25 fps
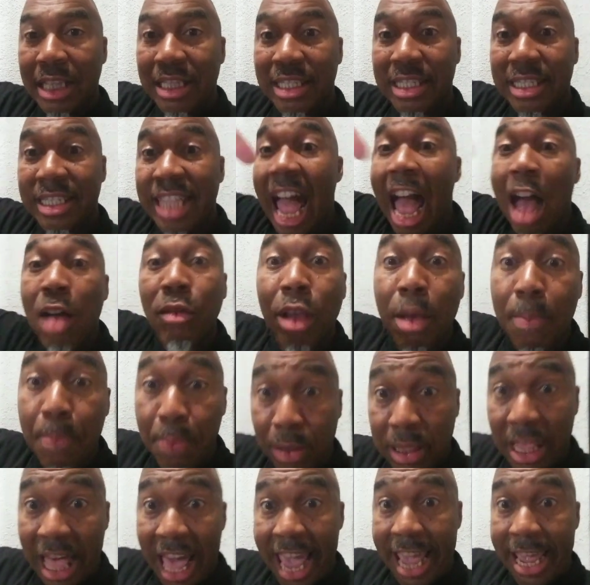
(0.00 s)
style of
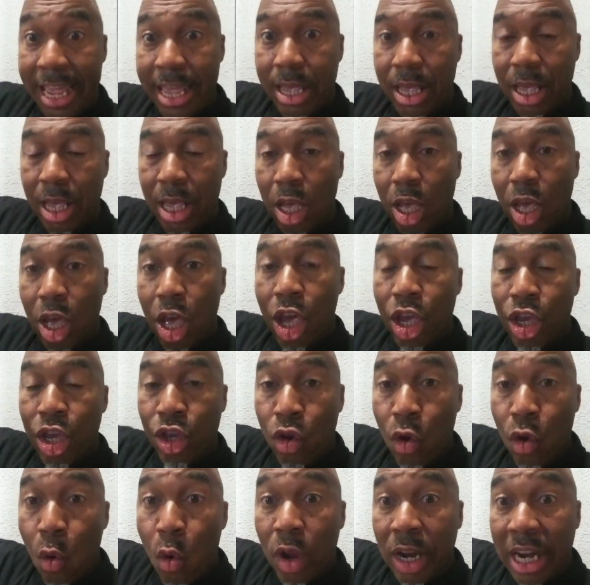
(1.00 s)
play,
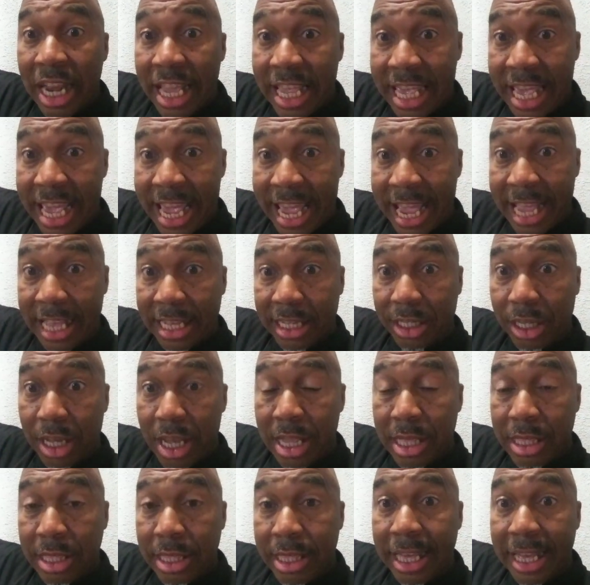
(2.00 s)
going
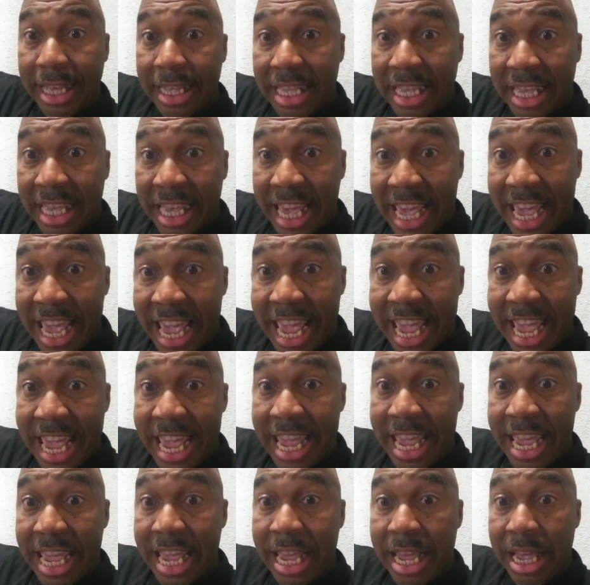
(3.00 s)
against the
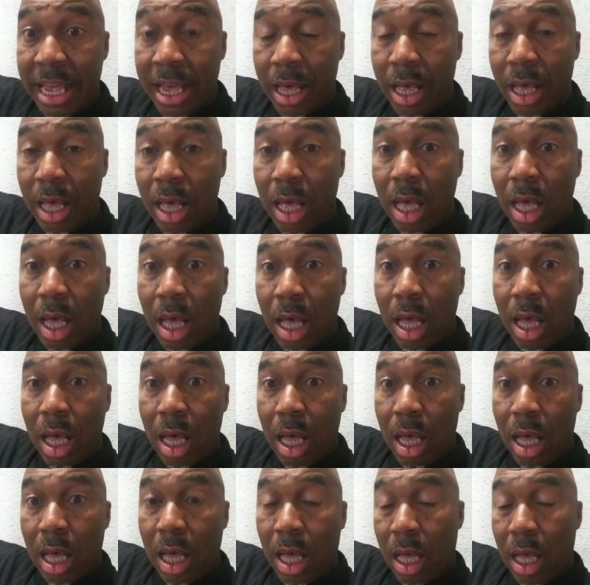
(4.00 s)
king
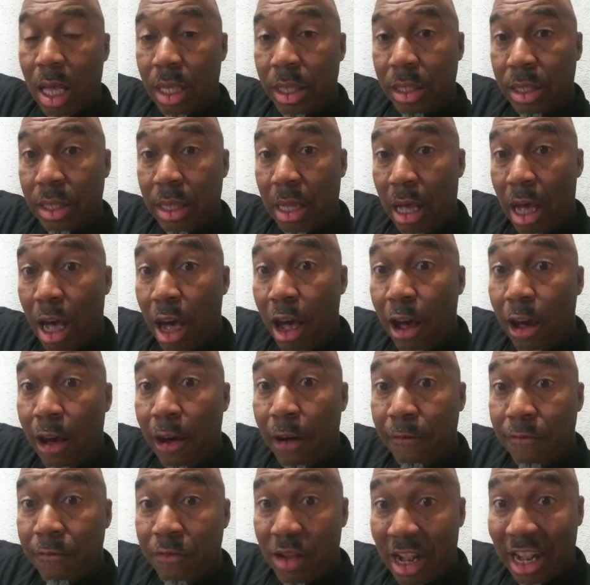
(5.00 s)

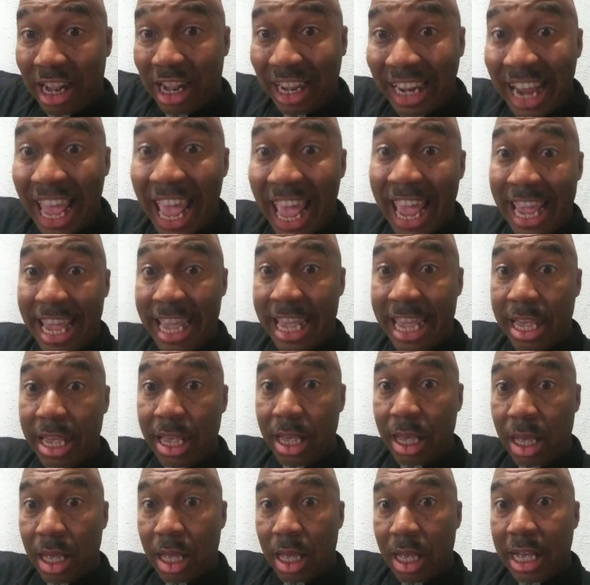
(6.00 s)
of
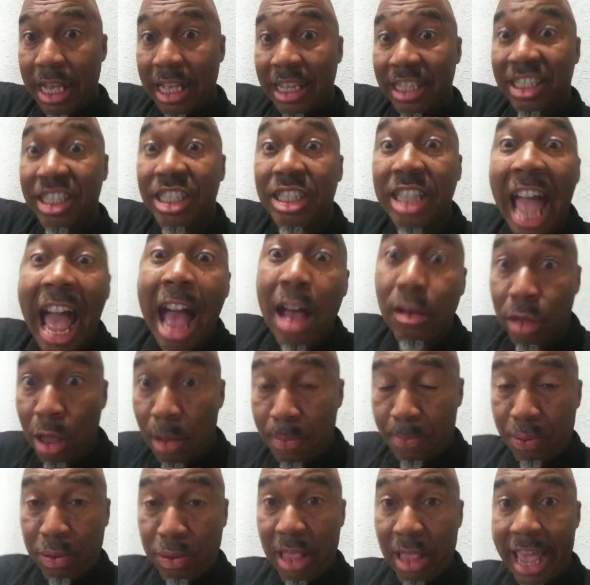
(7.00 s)
clay
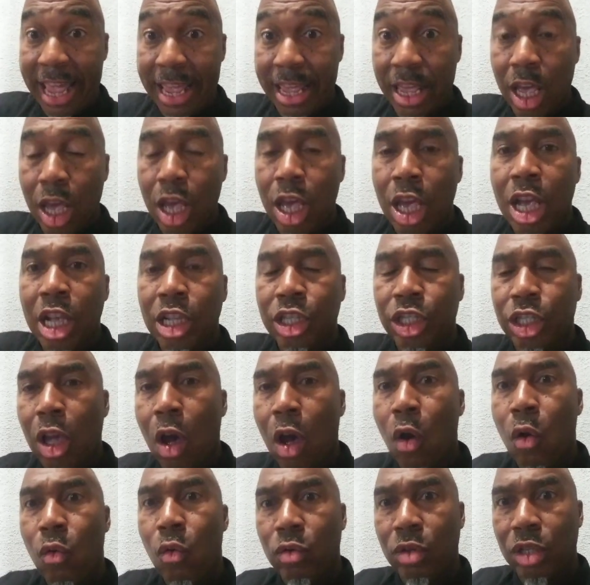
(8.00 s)
style of play.
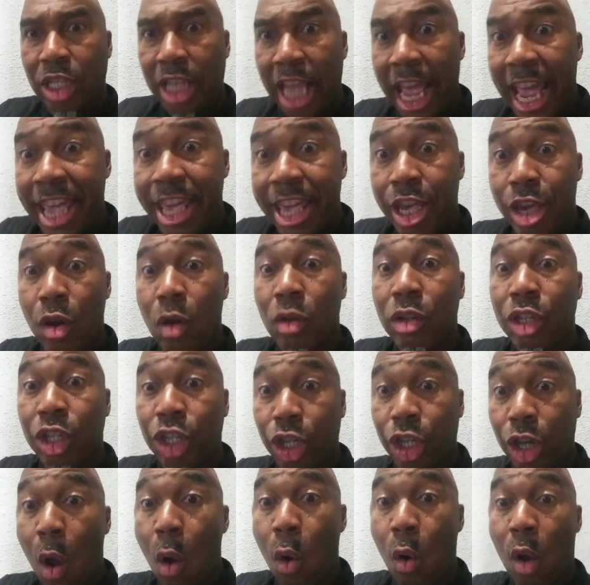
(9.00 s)
So take your
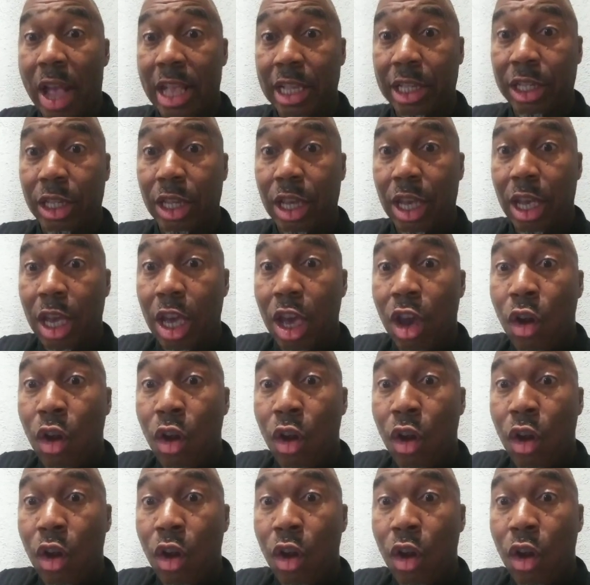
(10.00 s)
choice.